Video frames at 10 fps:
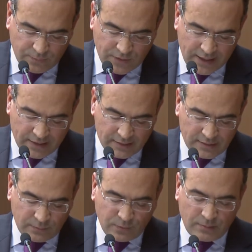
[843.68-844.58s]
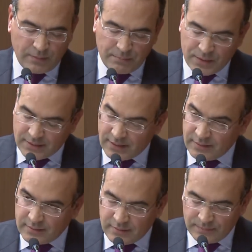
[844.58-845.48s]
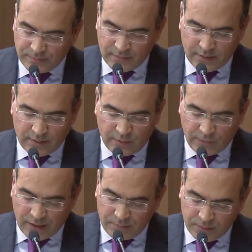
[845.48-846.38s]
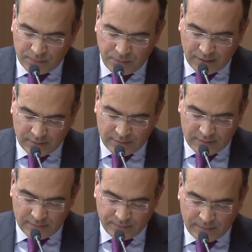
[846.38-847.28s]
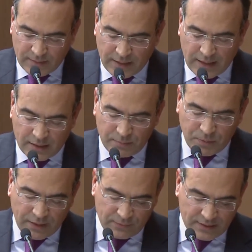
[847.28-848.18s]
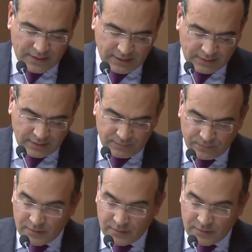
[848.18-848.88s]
funds from member states, development partners, and the private sector,